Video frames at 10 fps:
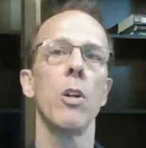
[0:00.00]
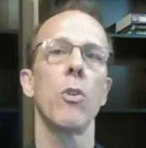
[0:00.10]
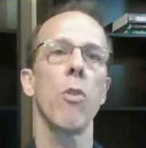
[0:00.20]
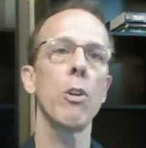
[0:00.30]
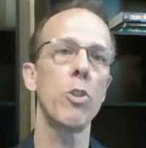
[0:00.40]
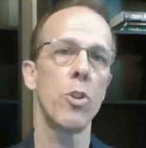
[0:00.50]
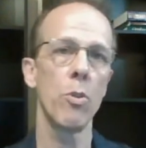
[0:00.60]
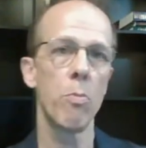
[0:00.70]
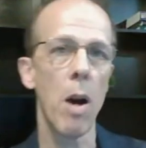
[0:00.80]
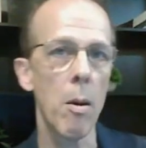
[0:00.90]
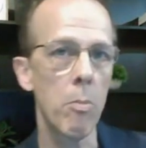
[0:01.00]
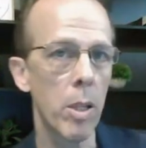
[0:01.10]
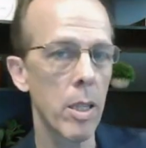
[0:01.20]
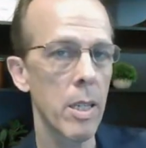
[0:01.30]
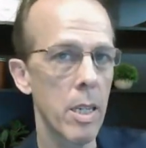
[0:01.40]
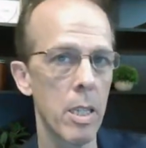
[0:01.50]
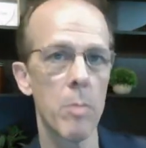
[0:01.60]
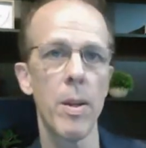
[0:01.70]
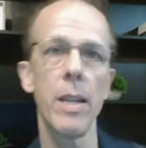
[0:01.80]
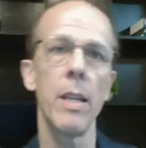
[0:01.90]
crush you publicly in a
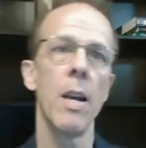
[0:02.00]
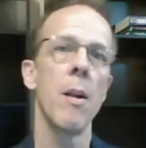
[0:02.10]
debate.